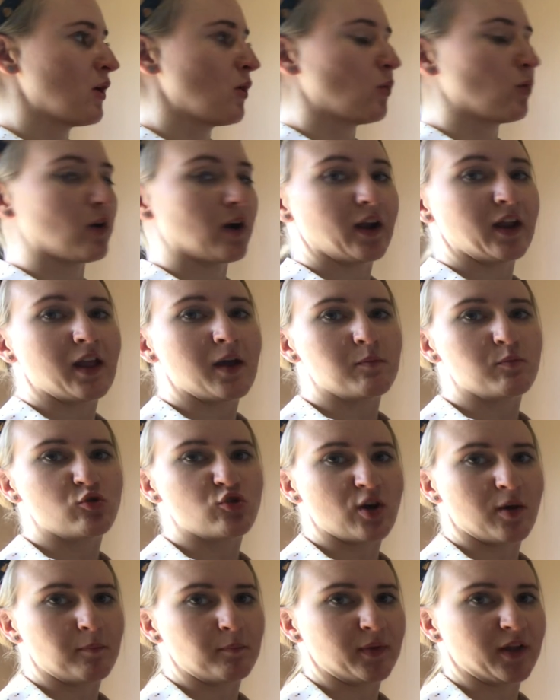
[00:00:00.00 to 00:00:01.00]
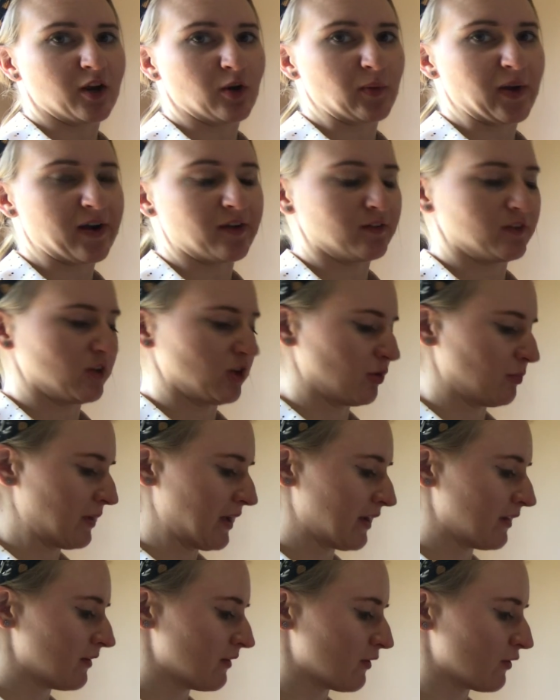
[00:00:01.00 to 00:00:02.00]
where I am jumping around a little
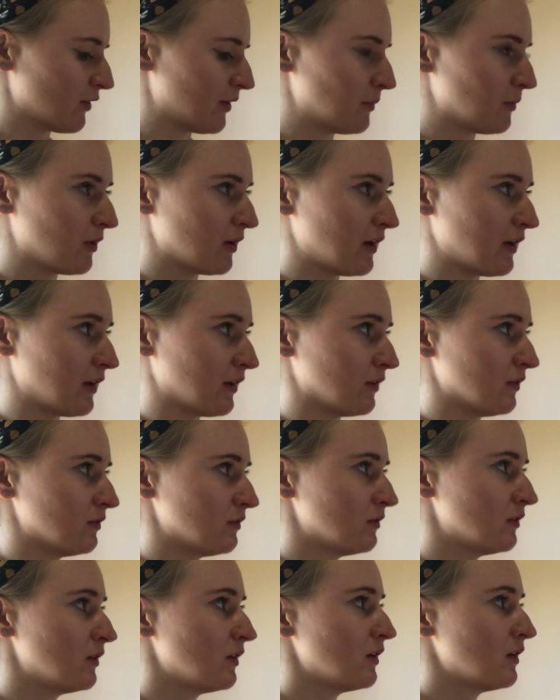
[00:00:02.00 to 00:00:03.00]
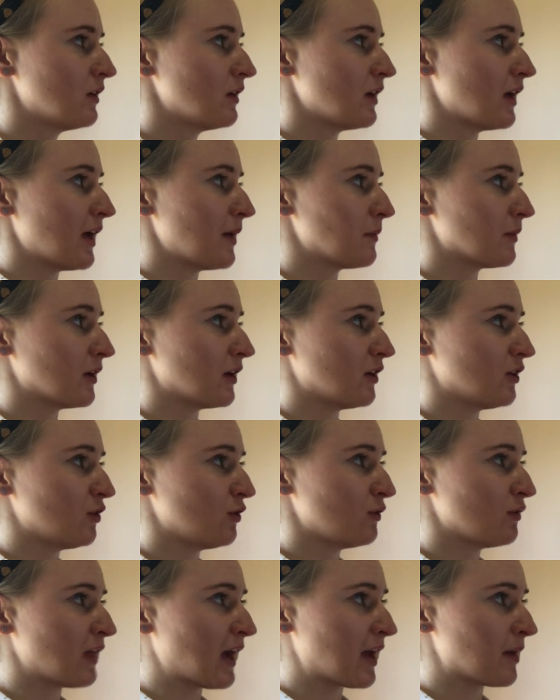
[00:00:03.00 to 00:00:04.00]
bit. So I'm gonna
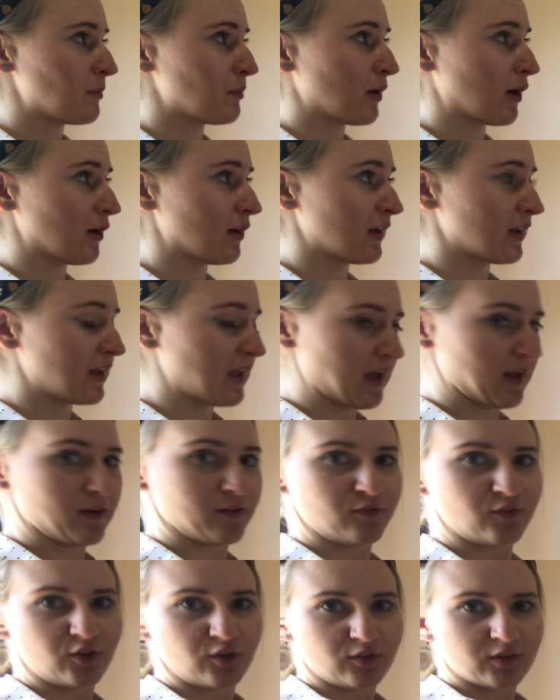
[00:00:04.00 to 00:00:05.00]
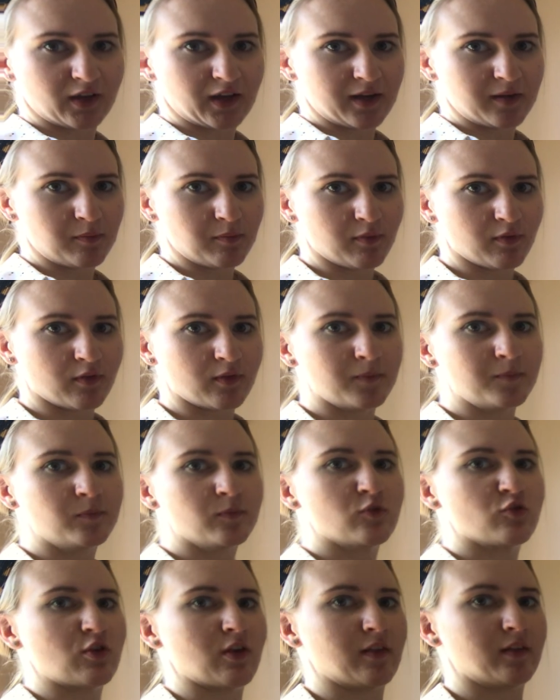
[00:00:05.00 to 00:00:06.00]
do that part again a few times
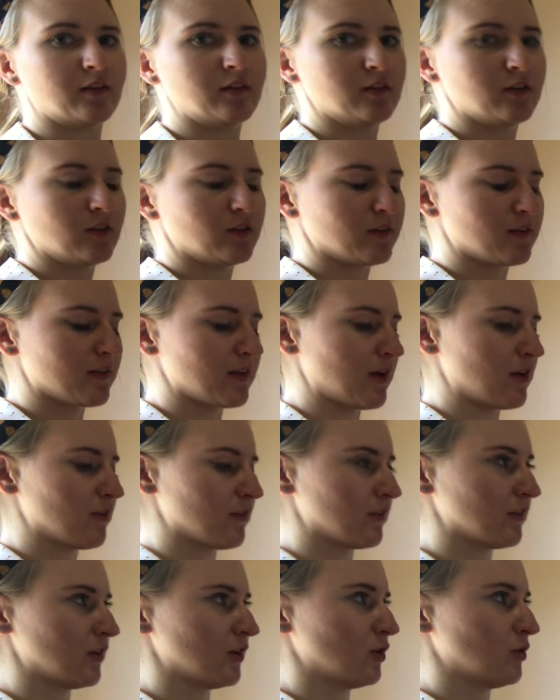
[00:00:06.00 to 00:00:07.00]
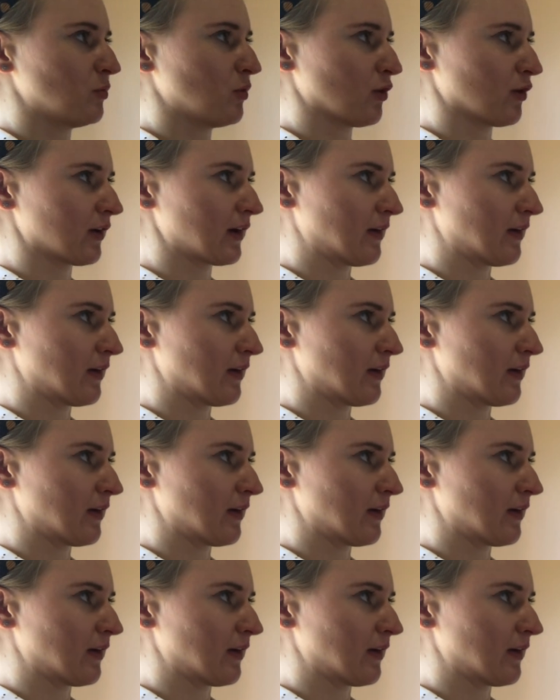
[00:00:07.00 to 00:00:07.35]
just until it sounds a little more